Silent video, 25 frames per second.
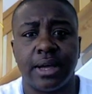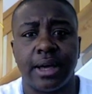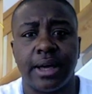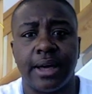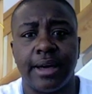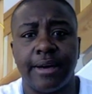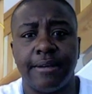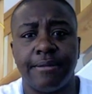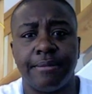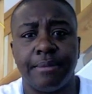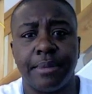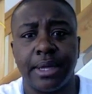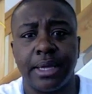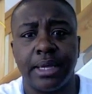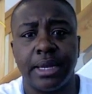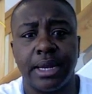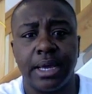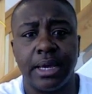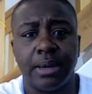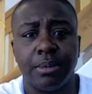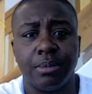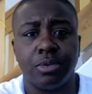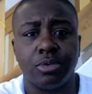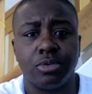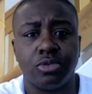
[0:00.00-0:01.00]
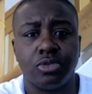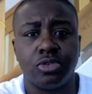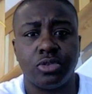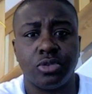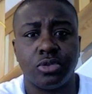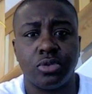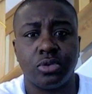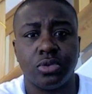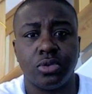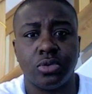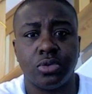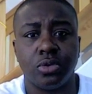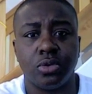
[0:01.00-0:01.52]
I've been able to
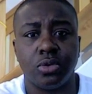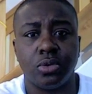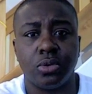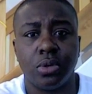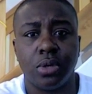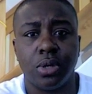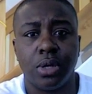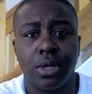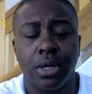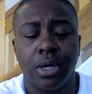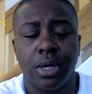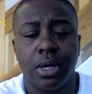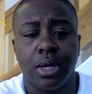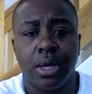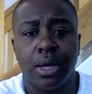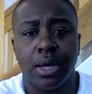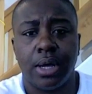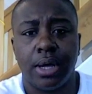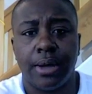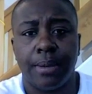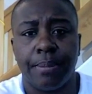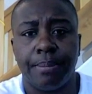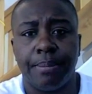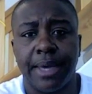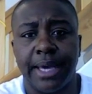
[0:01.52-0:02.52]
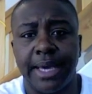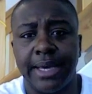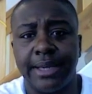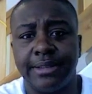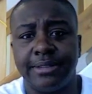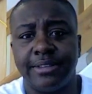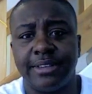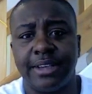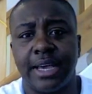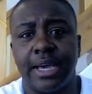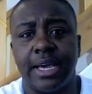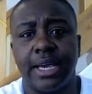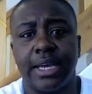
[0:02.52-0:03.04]

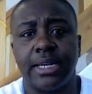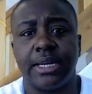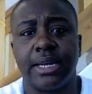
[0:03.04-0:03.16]
maintain.